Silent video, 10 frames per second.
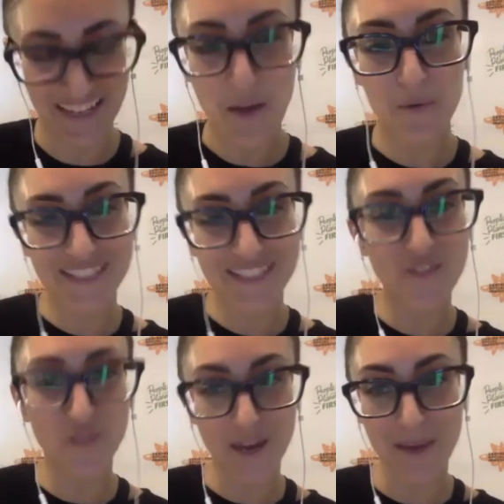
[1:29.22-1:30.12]
was the
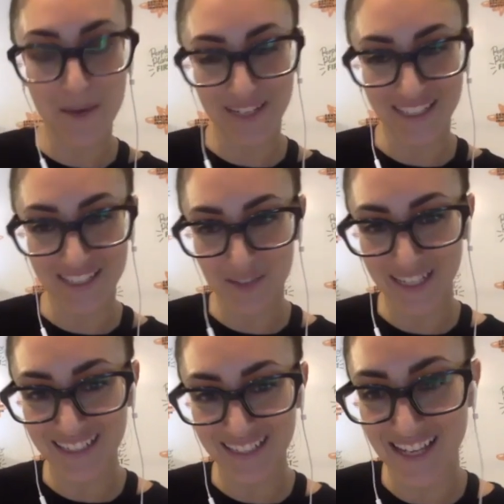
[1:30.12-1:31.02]
frame I went into
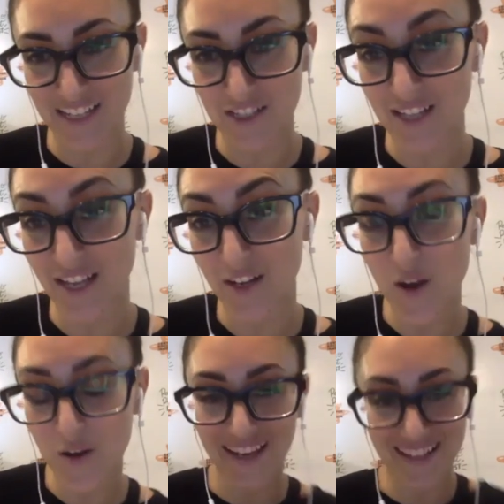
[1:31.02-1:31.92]
it. Because I just thought,
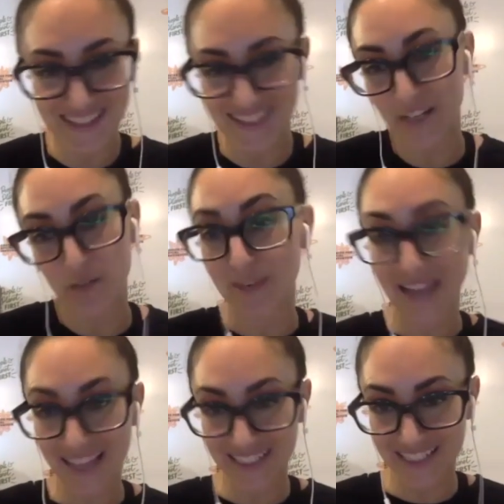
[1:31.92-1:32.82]
oh, okay, this is like a
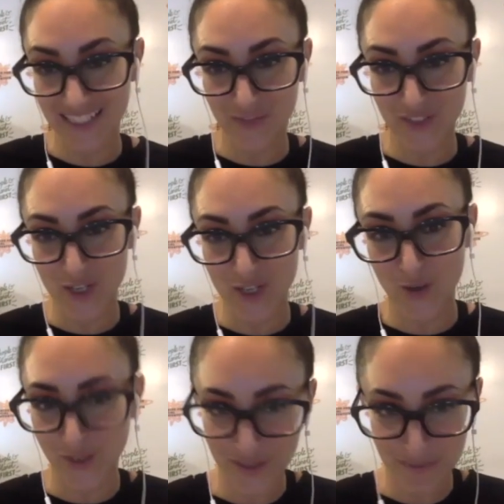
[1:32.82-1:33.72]
reality TV show.
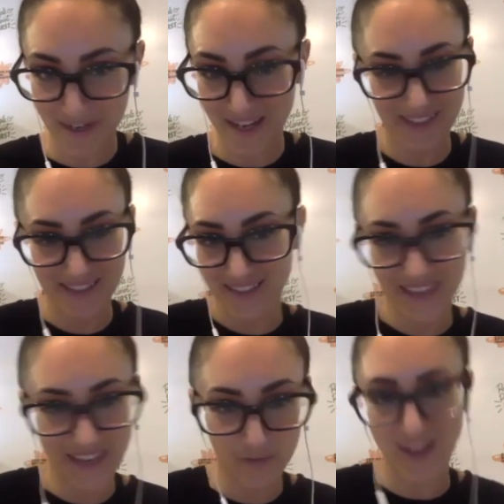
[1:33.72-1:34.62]
They're going to get us to
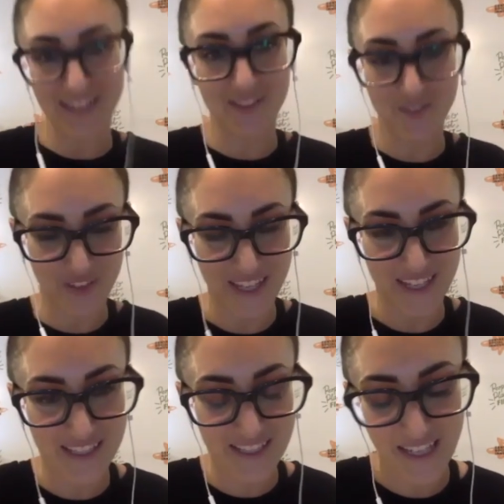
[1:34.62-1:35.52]
like wrestle for
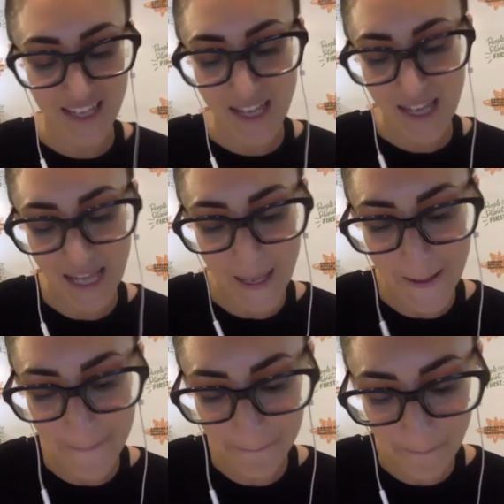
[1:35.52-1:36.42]
this.
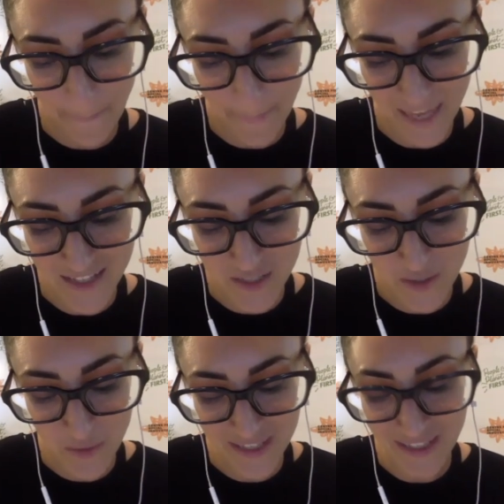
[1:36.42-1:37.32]
And
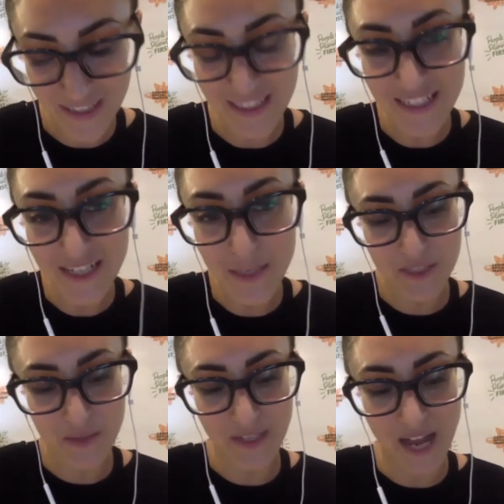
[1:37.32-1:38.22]
so in the lead up
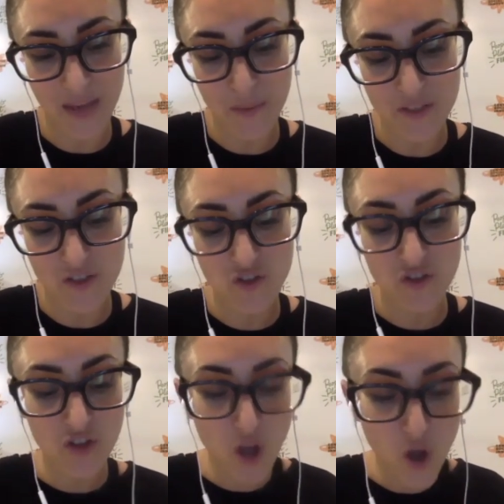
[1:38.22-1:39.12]
to it, I was
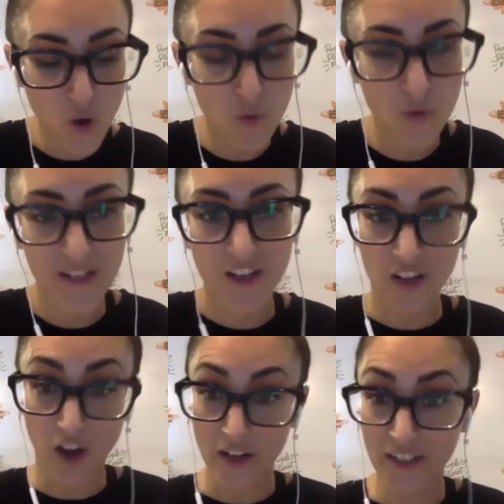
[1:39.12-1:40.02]
so
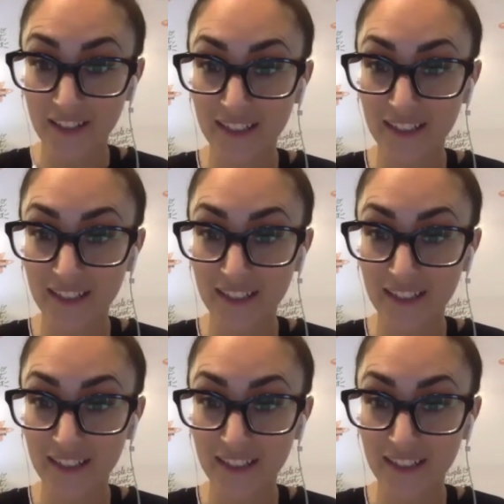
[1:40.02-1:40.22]
guarded